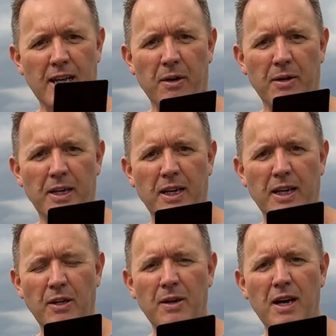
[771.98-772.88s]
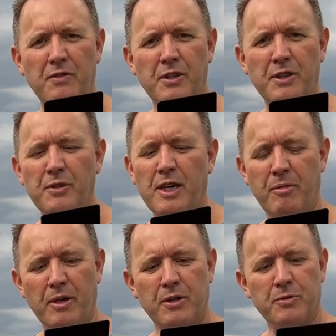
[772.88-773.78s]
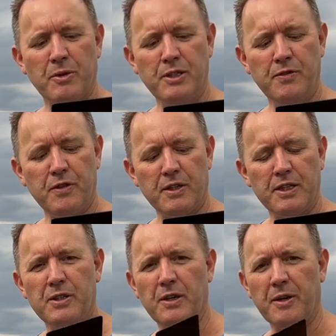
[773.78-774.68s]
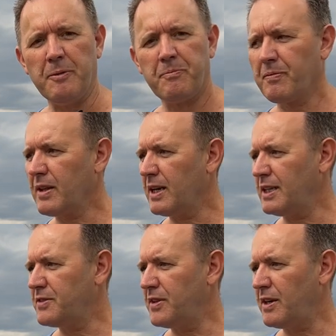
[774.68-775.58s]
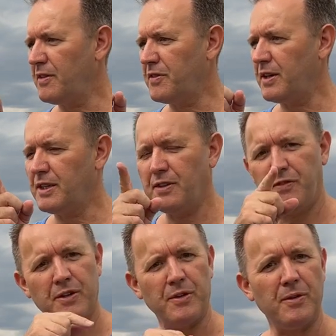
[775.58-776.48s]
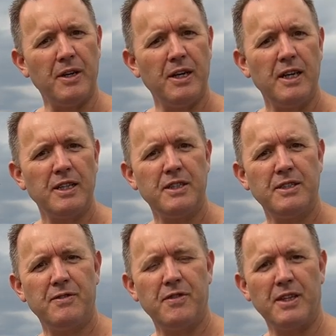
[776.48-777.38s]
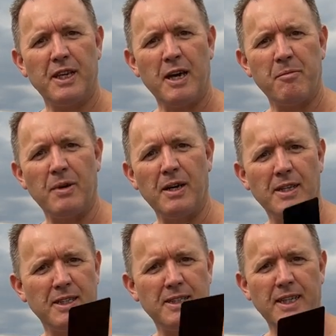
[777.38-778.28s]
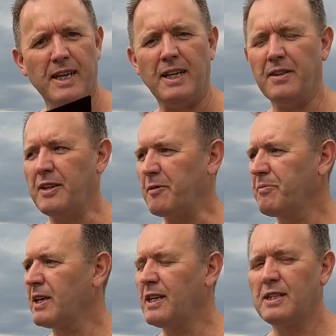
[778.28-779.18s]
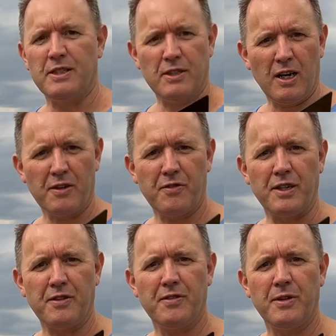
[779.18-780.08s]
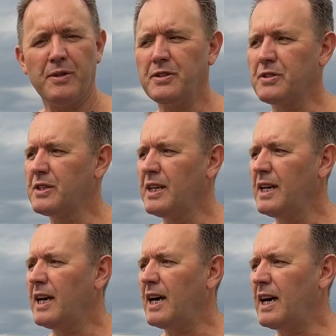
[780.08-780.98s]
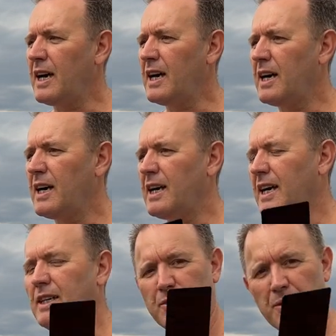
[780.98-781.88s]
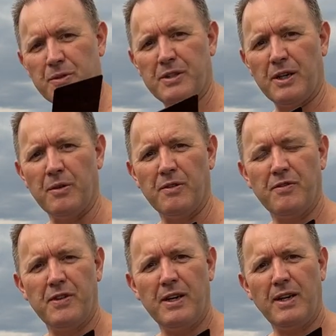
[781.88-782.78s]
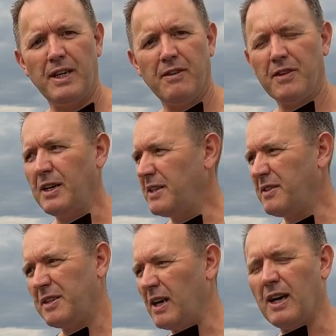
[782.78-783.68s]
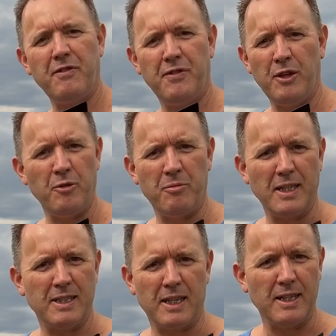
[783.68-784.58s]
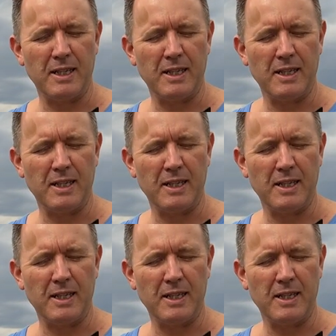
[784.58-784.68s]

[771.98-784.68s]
Now you have to do that because once you've got this on, it's very, very difficult for the camera to see anything. So it's hard for it to focus. It's also very, very, the live view basically